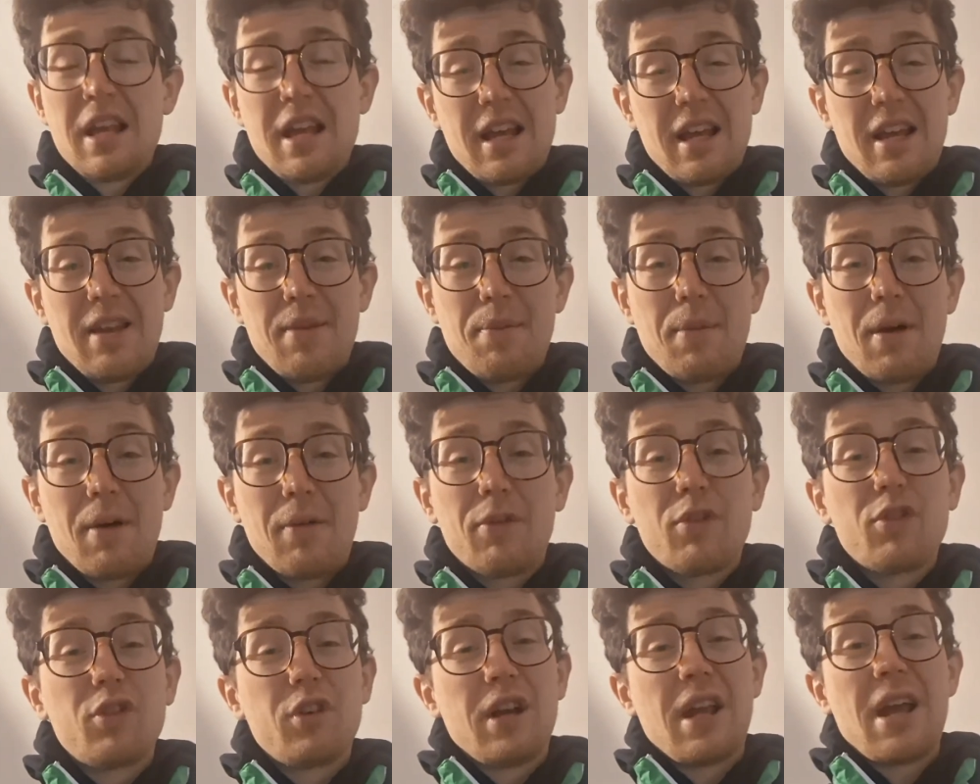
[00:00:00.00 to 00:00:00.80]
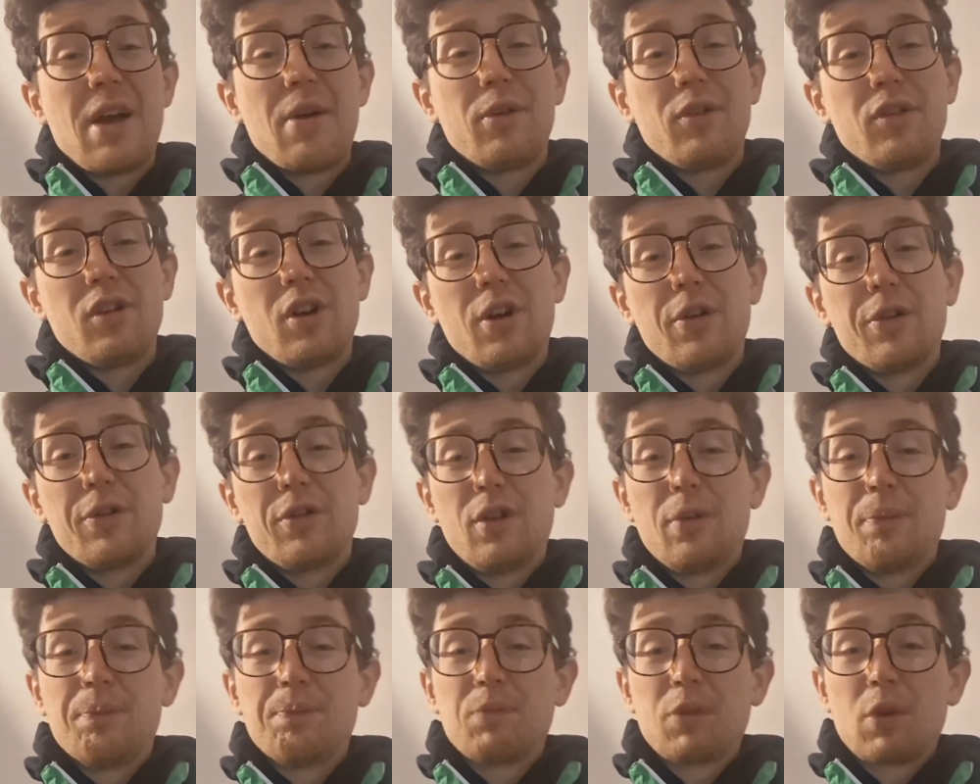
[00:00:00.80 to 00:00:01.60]
and then about 3 hours
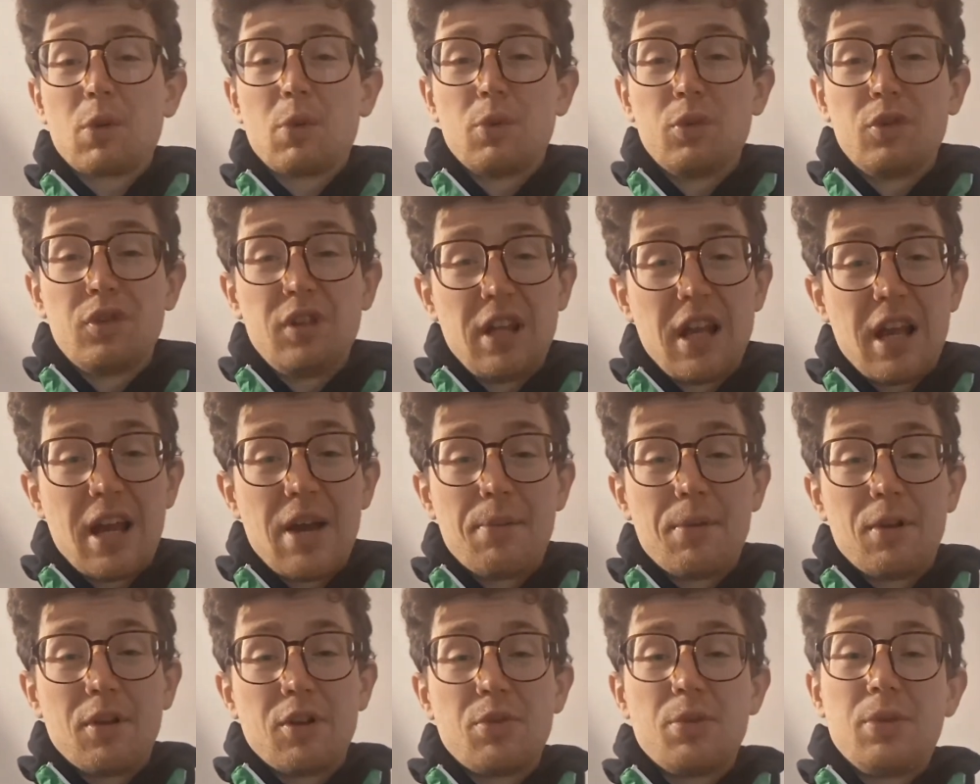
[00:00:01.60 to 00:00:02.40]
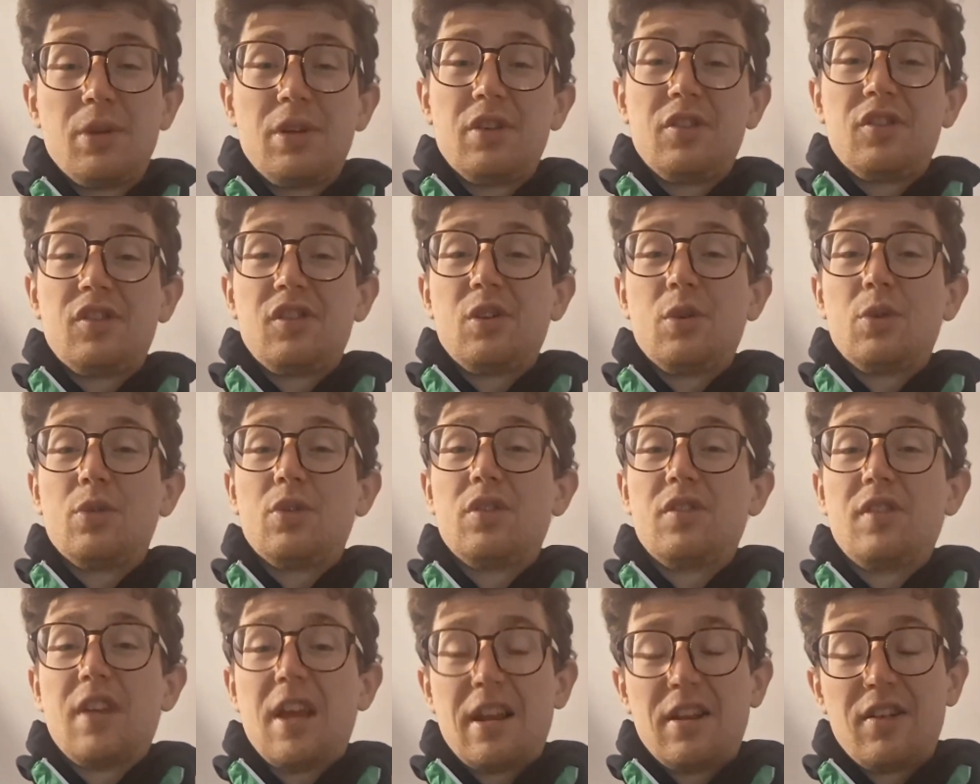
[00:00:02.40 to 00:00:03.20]
after, we'll see how much we can still
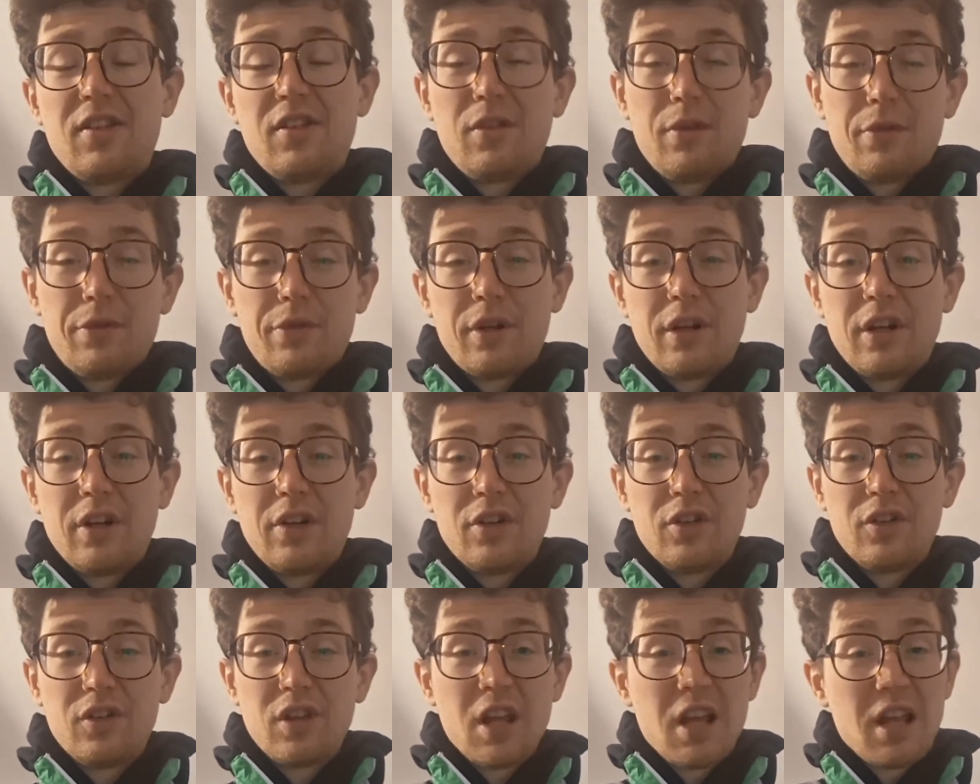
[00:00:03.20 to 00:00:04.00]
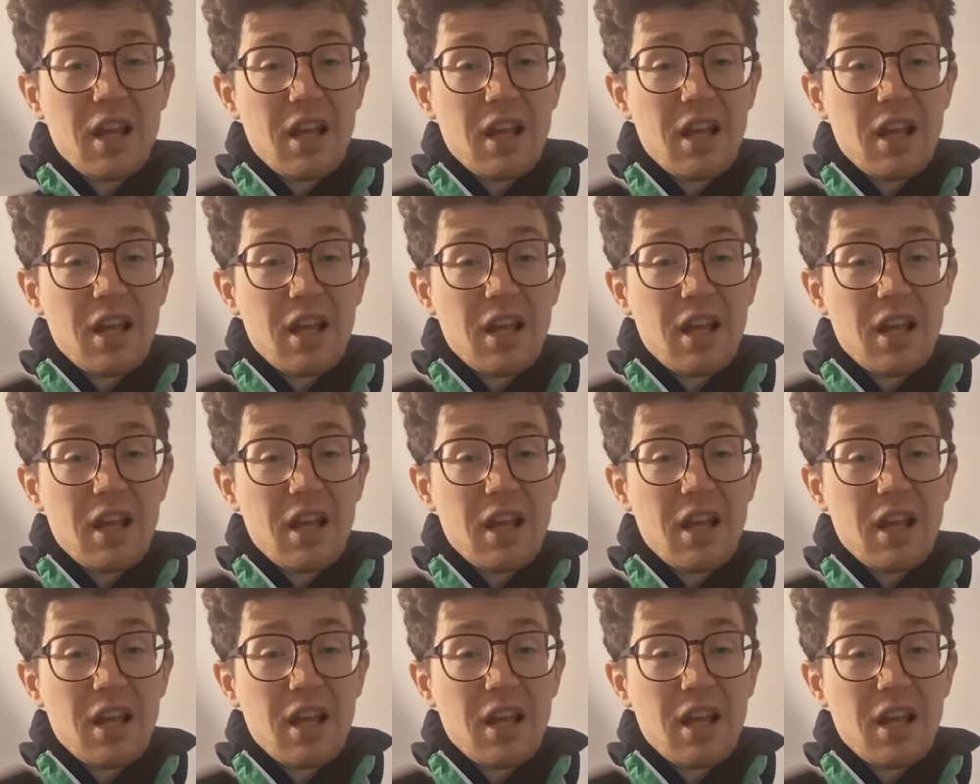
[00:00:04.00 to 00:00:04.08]
detect the fragrance.